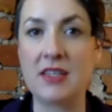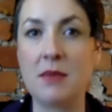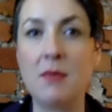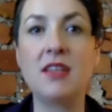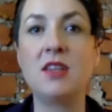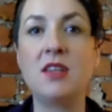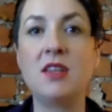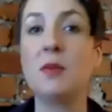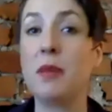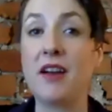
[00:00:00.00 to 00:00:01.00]
Maybe you
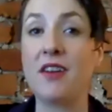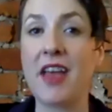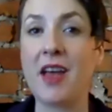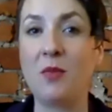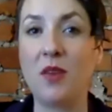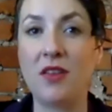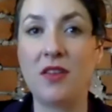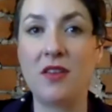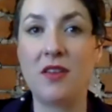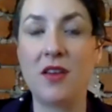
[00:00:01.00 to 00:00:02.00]
can pair that
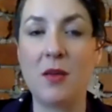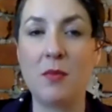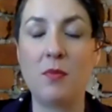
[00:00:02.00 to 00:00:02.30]
with a